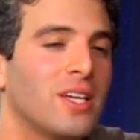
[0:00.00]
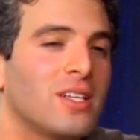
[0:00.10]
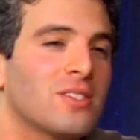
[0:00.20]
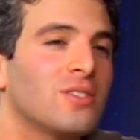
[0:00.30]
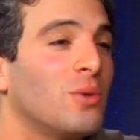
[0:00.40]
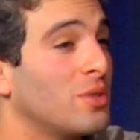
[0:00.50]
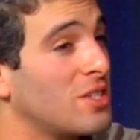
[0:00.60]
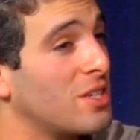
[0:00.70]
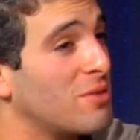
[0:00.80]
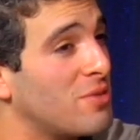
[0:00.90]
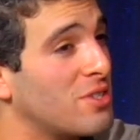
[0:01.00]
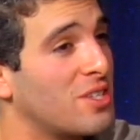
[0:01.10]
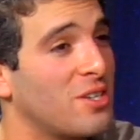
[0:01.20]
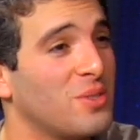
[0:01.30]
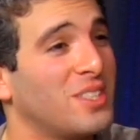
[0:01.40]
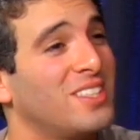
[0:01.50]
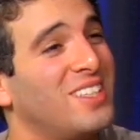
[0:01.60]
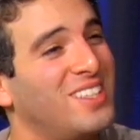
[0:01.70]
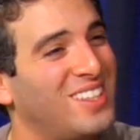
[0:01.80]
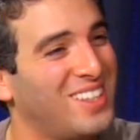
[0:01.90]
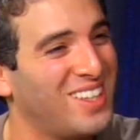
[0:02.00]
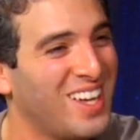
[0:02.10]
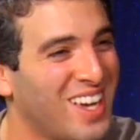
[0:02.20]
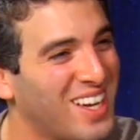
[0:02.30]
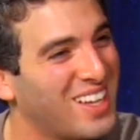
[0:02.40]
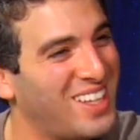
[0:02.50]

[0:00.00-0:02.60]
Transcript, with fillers: he doesn't only sing in falsetto. And right,